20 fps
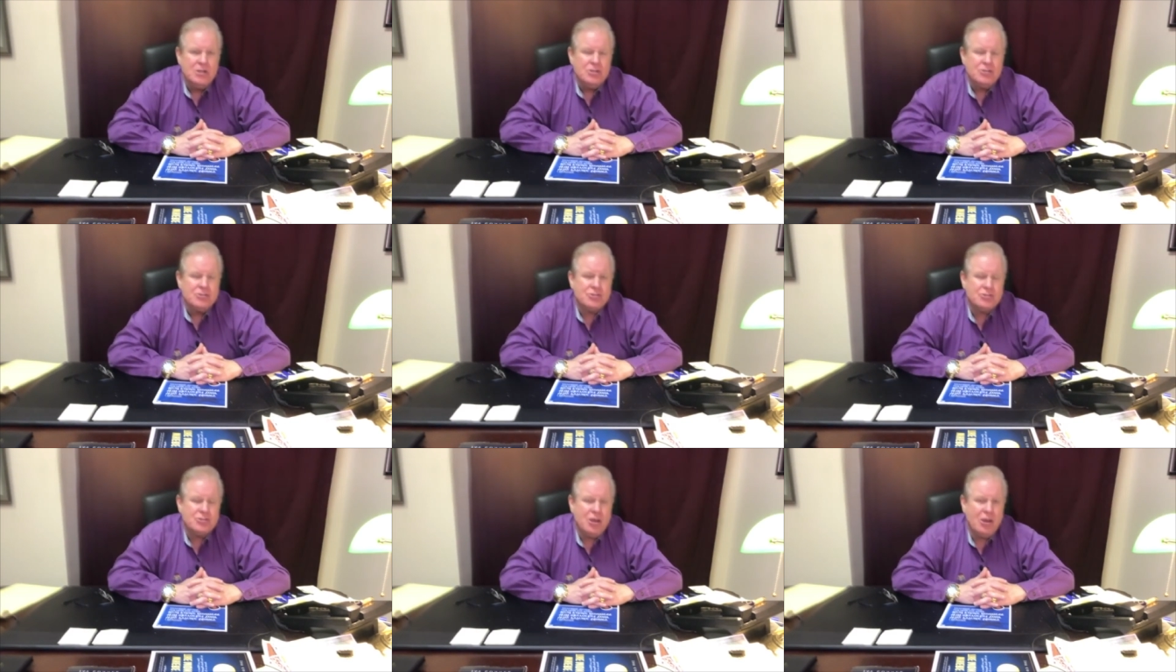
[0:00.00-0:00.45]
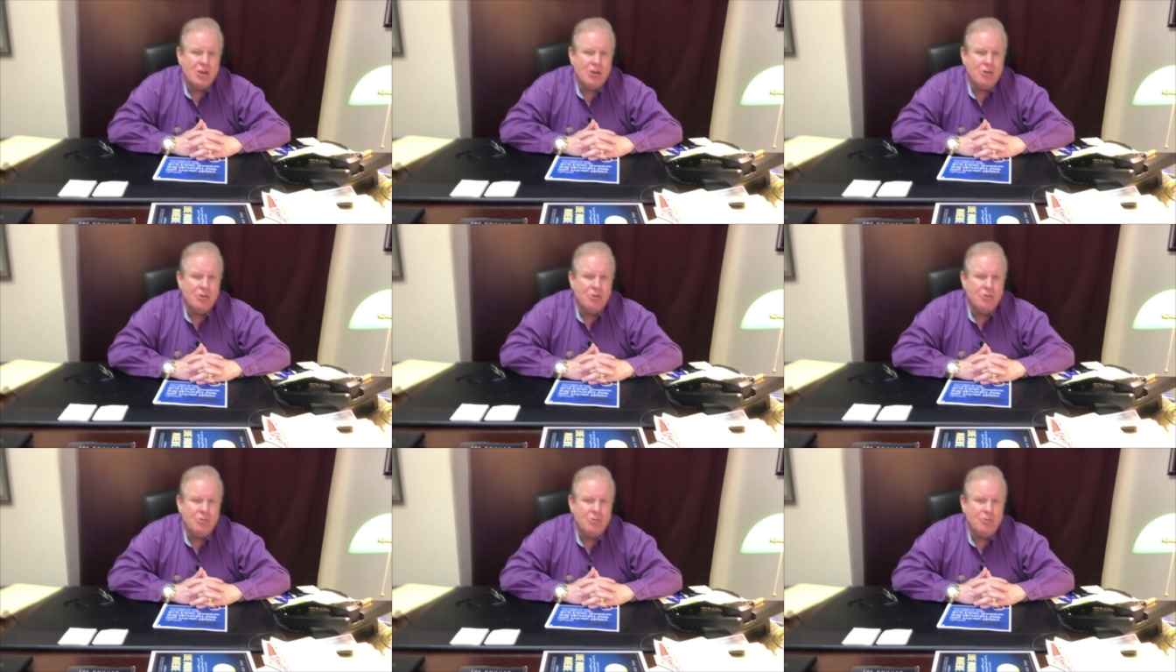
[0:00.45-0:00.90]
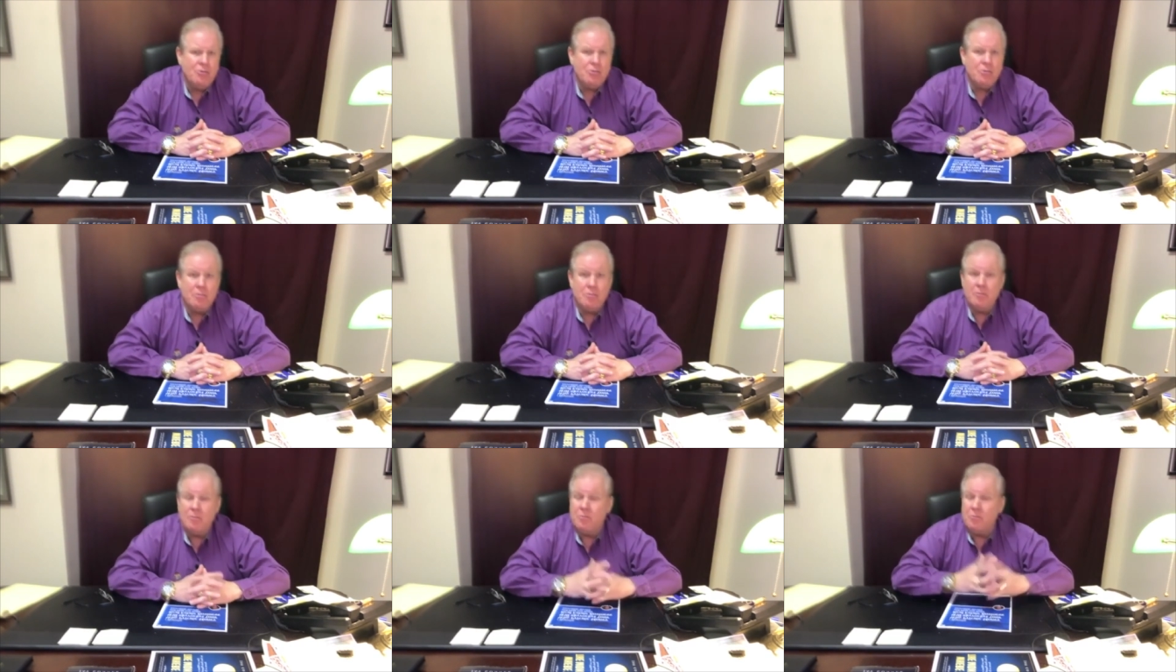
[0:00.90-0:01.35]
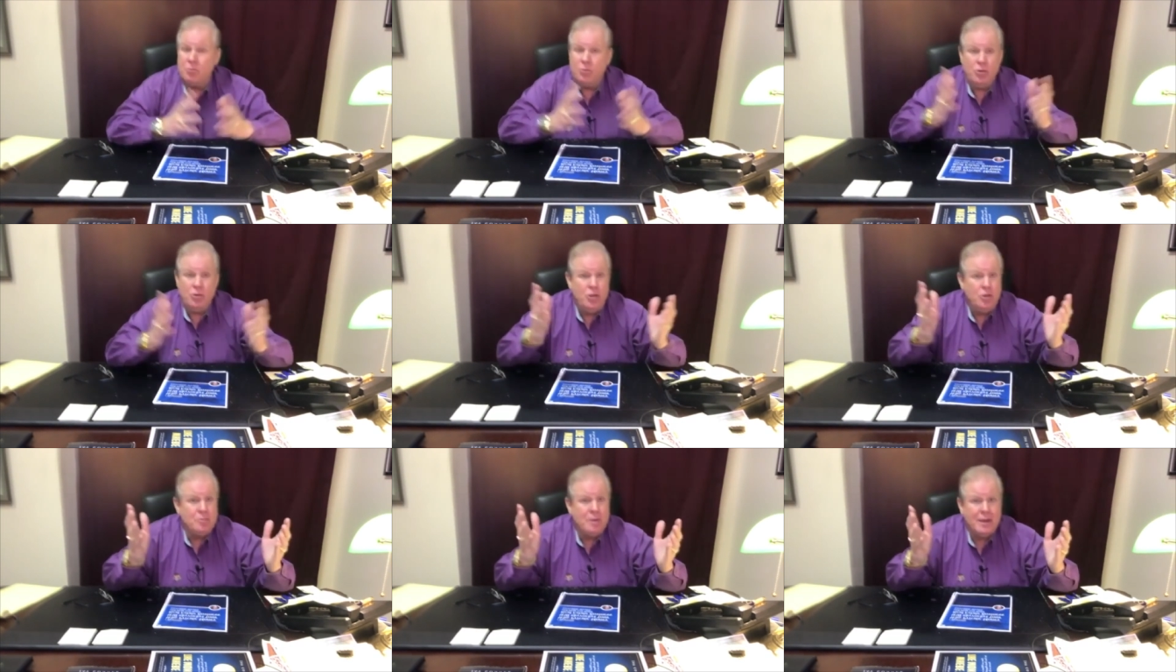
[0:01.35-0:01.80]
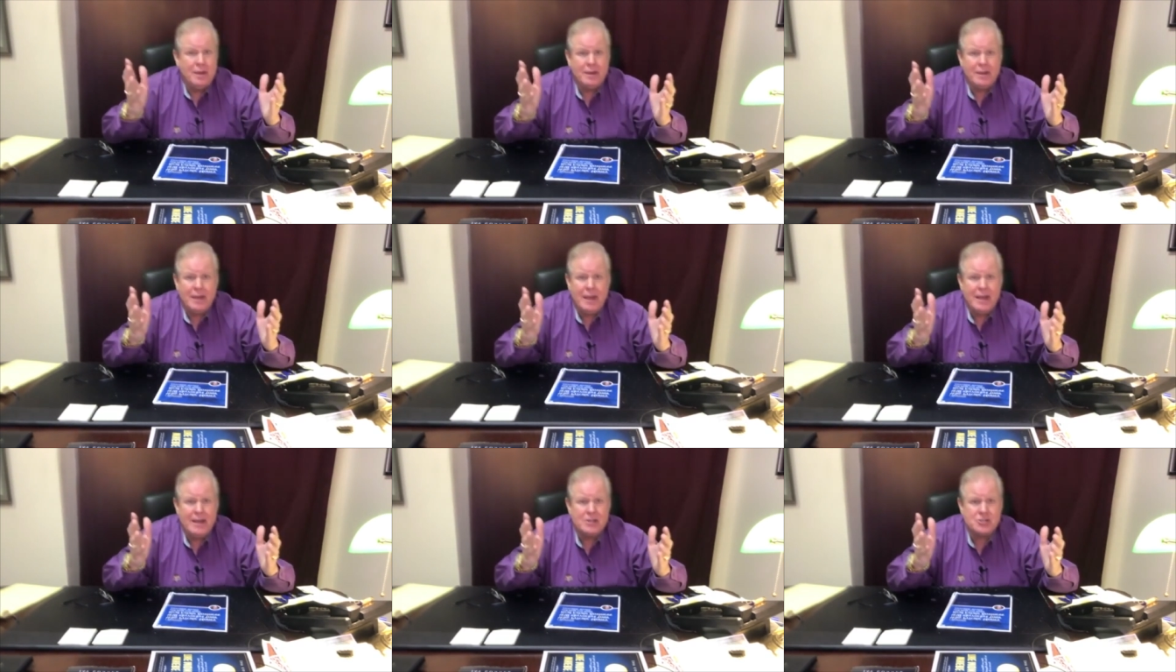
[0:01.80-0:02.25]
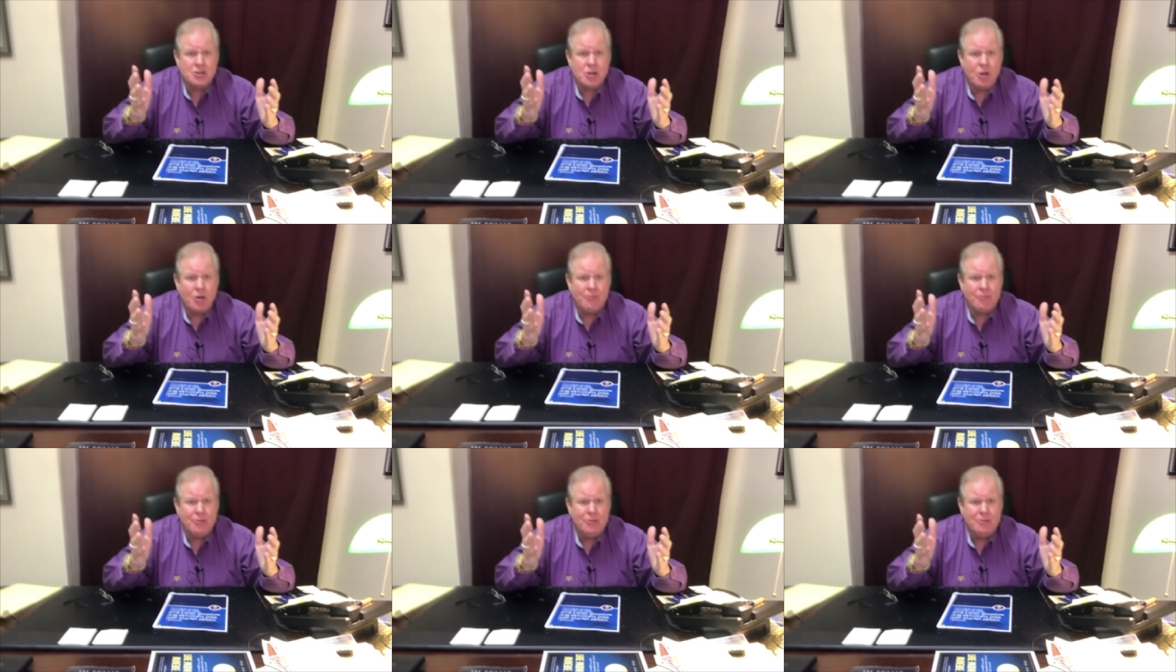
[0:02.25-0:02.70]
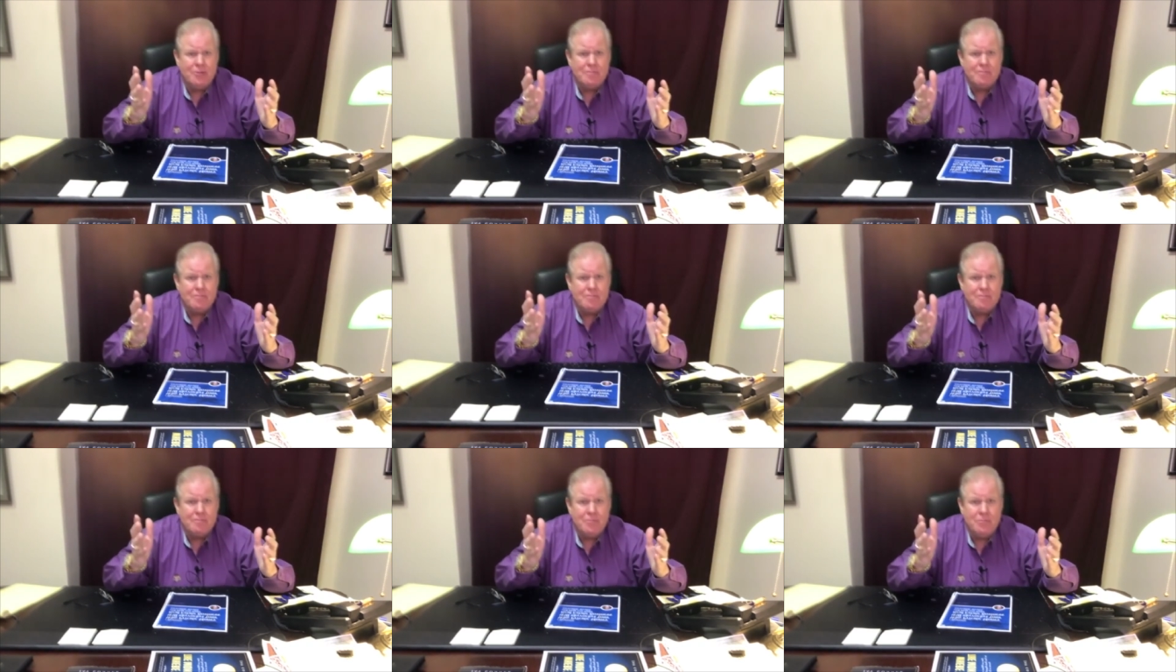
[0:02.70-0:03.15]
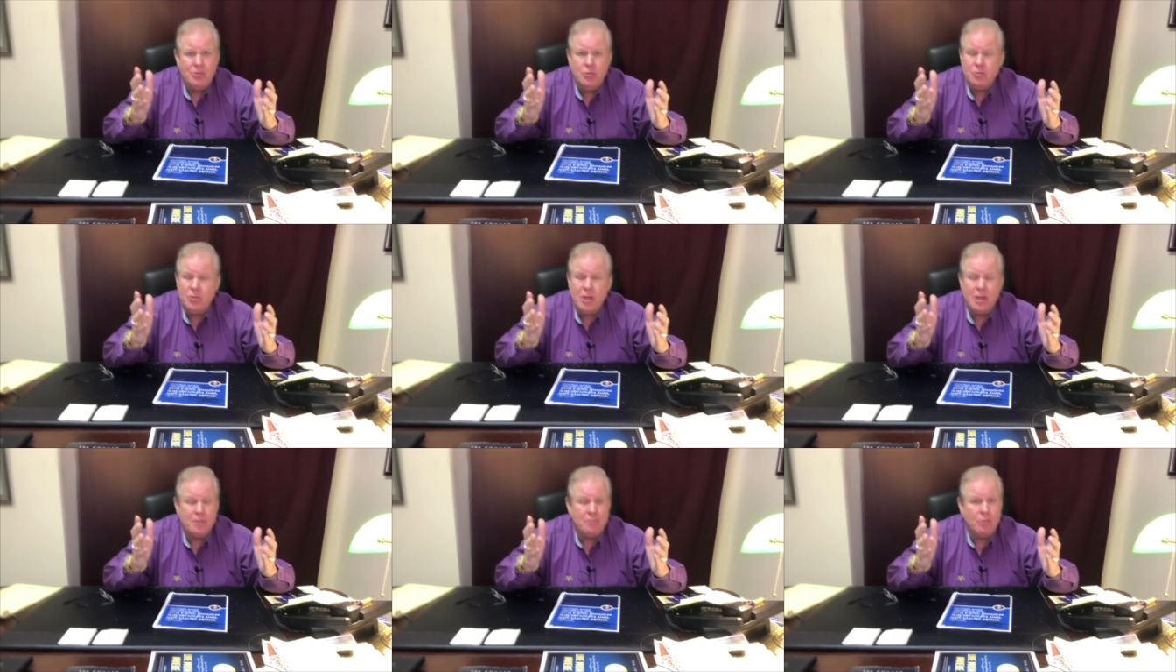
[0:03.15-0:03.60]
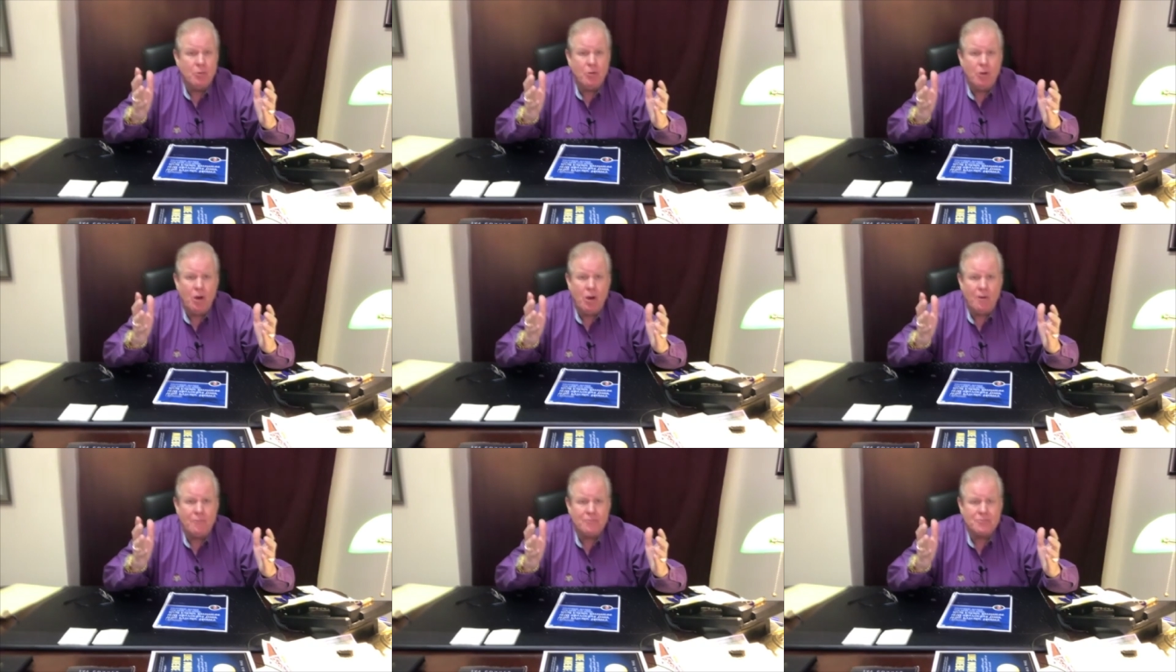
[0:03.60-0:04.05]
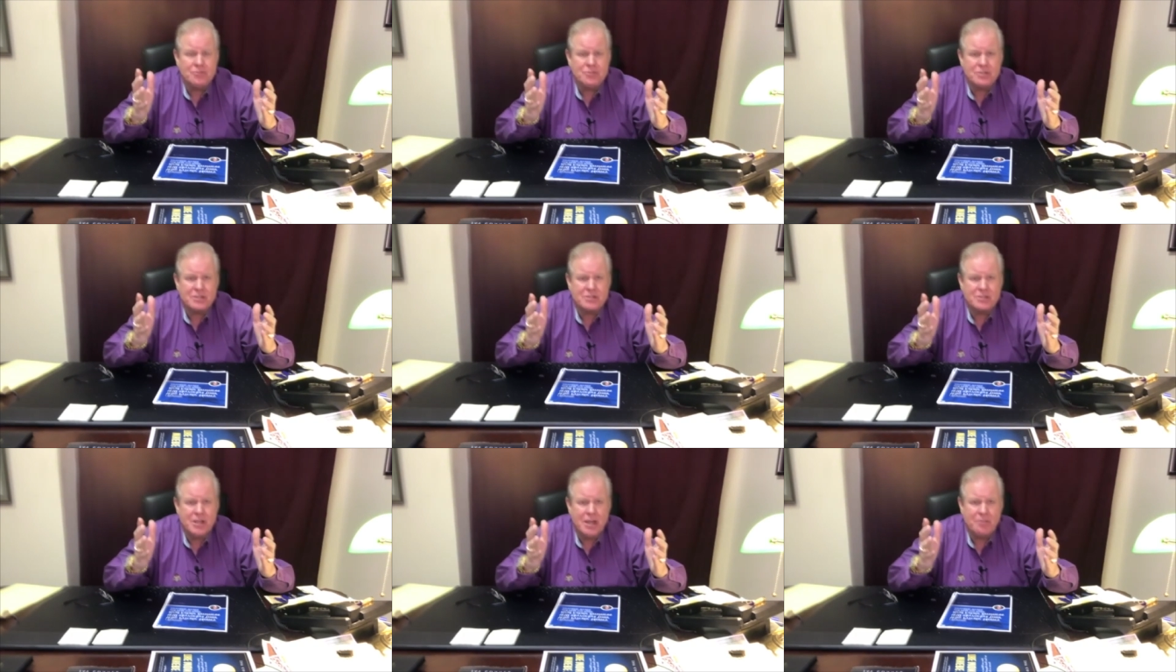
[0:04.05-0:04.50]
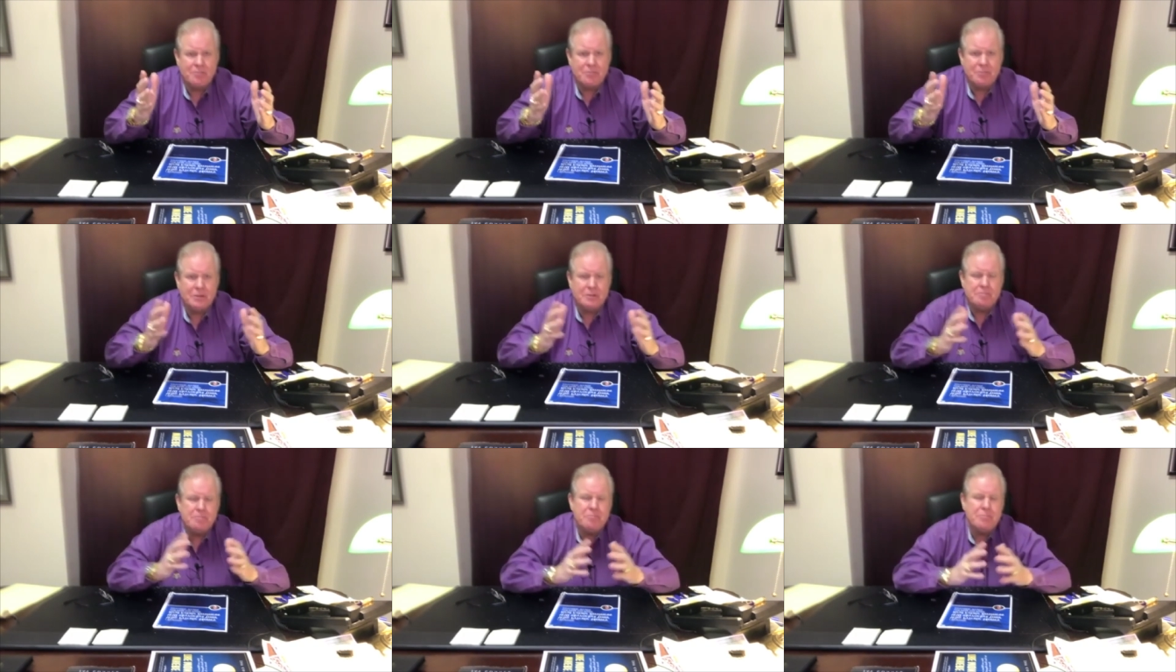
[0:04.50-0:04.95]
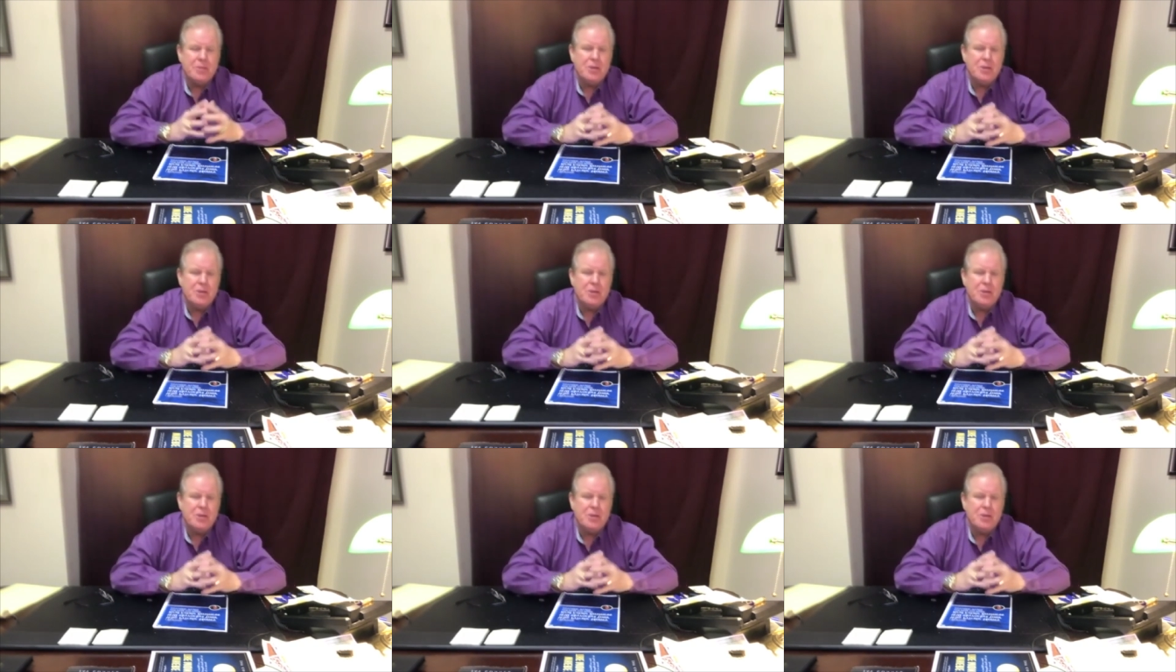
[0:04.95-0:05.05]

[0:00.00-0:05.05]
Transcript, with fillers: So when you make a cash offer, you get more offers accepted.